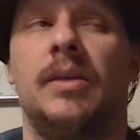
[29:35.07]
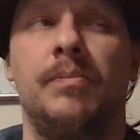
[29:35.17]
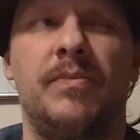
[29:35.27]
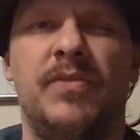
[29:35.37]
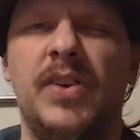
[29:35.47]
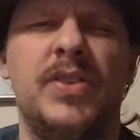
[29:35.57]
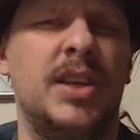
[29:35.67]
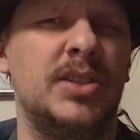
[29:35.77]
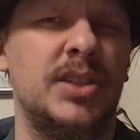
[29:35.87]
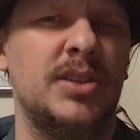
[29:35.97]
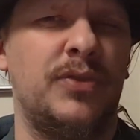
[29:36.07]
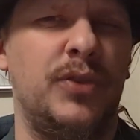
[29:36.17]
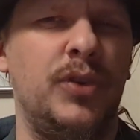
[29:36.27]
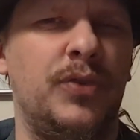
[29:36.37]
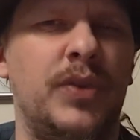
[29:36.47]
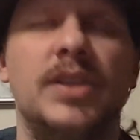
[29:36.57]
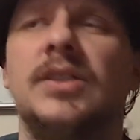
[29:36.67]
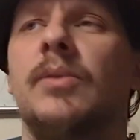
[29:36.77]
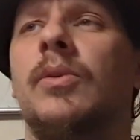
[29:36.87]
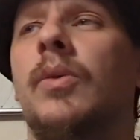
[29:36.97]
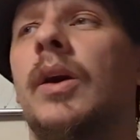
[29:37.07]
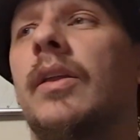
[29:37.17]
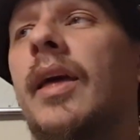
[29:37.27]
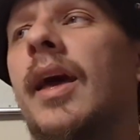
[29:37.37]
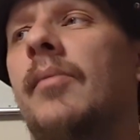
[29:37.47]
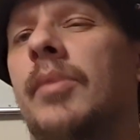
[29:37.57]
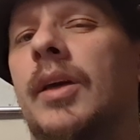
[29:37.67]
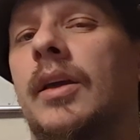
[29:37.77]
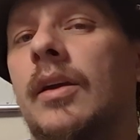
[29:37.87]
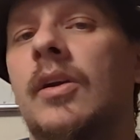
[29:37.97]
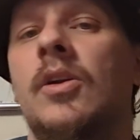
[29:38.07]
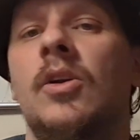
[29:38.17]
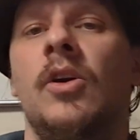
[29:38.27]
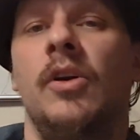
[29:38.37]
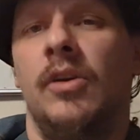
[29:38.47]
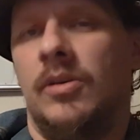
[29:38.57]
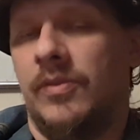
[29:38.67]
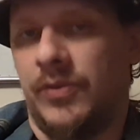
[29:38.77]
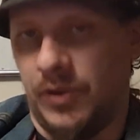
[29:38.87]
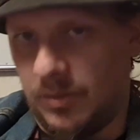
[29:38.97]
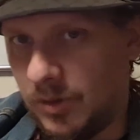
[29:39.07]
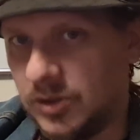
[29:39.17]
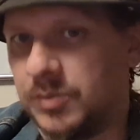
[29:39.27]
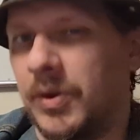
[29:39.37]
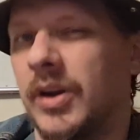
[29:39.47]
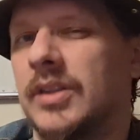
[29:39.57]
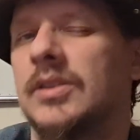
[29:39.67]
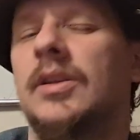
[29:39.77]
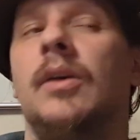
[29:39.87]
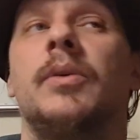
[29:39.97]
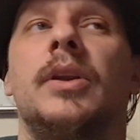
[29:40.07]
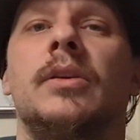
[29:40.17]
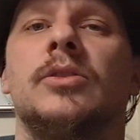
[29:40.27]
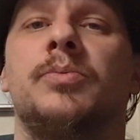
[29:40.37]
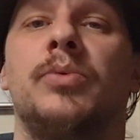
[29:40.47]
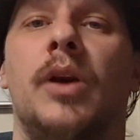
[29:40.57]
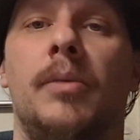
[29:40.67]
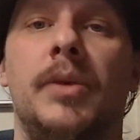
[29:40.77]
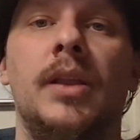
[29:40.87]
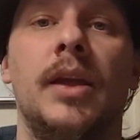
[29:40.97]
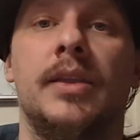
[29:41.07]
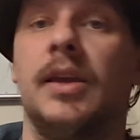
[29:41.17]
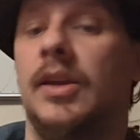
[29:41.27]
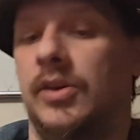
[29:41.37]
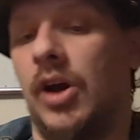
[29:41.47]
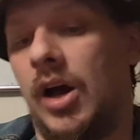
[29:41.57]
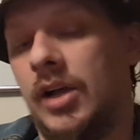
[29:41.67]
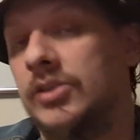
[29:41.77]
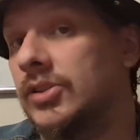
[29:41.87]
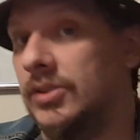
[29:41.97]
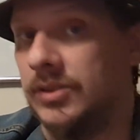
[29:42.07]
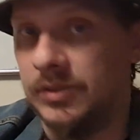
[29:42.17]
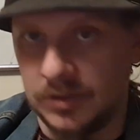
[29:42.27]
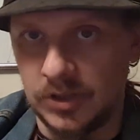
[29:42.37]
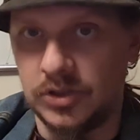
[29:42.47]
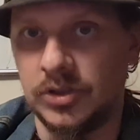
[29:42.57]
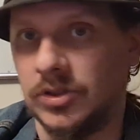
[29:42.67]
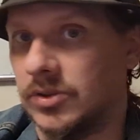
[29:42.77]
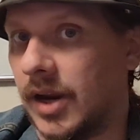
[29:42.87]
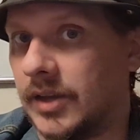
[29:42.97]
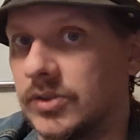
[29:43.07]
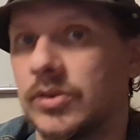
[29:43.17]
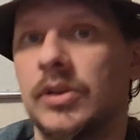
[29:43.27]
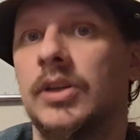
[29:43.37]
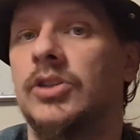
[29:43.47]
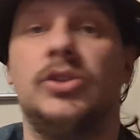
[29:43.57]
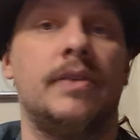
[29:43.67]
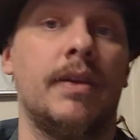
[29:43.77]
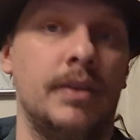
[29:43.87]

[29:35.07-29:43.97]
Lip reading: And 5th edition has a few feats that require that, but for the most part, it's nowhere near as prominent. Like, to get dodge in Dungeons & Dragons 3rd edition, you